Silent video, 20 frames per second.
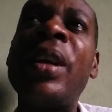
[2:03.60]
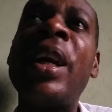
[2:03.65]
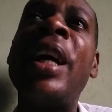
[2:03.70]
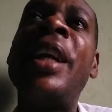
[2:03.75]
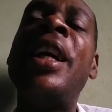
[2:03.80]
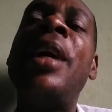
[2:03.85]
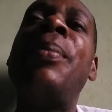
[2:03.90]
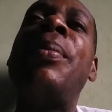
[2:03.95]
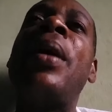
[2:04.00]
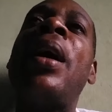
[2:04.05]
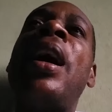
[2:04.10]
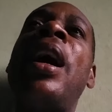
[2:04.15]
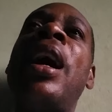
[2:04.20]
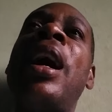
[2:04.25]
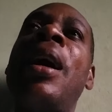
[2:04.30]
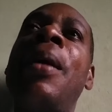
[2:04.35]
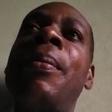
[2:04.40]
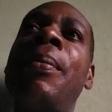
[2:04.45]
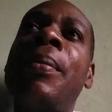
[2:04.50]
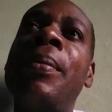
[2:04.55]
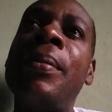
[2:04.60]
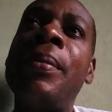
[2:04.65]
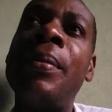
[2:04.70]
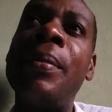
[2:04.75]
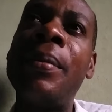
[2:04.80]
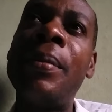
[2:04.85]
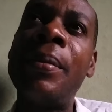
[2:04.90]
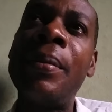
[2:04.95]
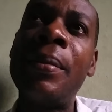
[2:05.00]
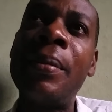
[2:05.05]
And Abraham
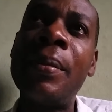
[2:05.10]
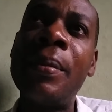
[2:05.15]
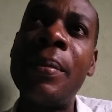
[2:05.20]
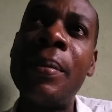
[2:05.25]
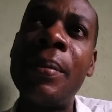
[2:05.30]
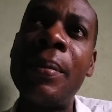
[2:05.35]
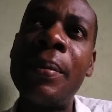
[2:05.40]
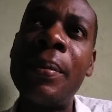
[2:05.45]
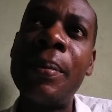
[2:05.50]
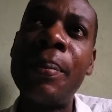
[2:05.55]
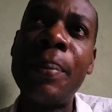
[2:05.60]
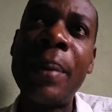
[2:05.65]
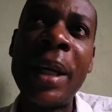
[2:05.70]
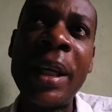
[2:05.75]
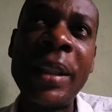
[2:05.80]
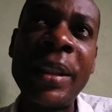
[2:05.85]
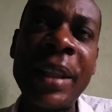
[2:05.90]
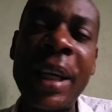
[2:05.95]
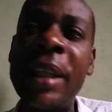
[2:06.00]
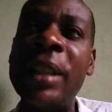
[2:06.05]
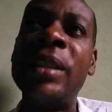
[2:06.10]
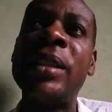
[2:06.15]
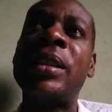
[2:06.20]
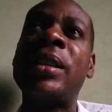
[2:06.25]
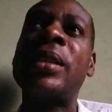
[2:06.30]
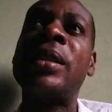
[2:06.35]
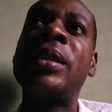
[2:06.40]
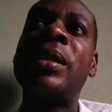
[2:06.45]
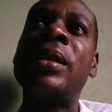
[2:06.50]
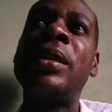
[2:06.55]
paid
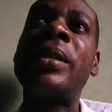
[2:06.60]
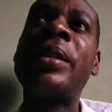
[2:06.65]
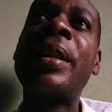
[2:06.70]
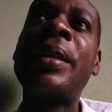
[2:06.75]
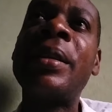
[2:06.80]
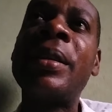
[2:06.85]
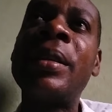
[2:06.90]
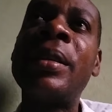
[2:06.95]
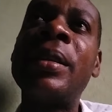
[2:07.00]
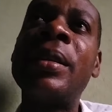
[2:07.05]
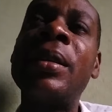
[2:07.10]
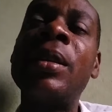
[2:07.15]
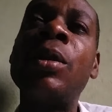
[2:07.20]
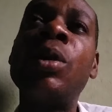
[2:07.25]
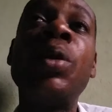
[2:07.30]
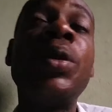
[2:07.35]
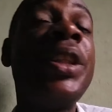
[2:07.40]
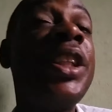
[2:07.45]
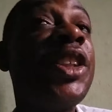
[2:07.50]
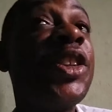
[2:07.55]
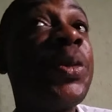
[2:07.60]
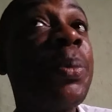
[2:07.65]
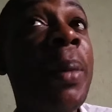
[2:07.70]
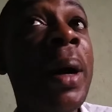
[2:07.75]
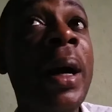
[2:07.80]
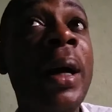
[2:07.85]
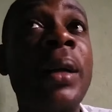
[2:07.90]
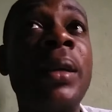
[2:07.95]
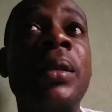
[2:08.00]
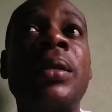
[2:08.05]
tenth to this
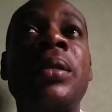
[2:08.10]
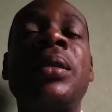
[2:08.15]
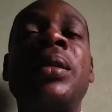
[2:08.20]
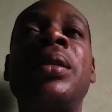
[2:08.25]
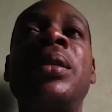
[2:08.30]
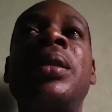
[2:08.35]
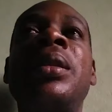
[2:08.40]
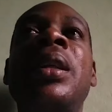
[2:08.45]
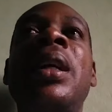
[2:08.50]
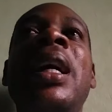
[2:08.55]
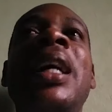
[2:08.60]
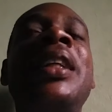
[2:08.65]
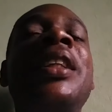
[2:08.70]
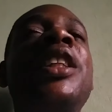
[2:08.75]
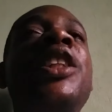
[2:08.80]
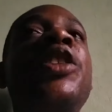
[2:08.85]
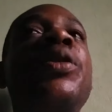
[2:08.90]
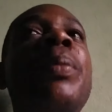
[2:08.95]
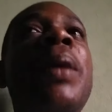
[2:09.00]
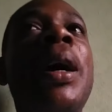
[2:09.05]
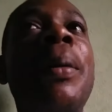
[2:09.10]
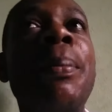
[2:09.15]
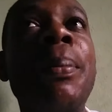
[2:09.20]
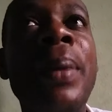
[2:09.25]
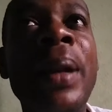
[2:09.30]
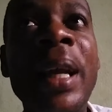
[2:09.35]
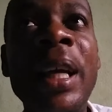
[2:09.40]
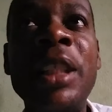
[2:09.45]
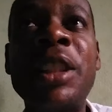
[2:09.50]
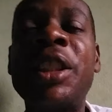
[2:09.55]
man, and this man
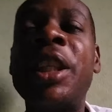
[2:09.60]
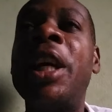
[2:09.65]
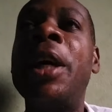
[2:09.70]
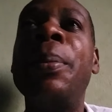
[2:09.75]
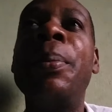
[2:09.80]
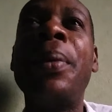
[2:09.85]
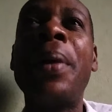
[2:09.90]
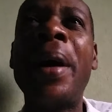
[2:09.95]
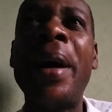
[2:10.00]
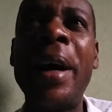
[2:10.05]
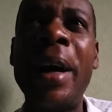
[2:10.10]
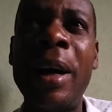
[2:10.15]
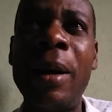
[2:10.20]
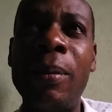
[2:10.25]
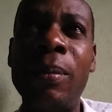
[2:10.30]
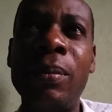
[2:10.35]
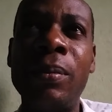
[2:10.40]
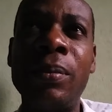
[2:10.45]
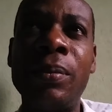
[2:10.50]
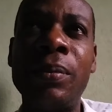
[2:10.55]
blessed Abraham.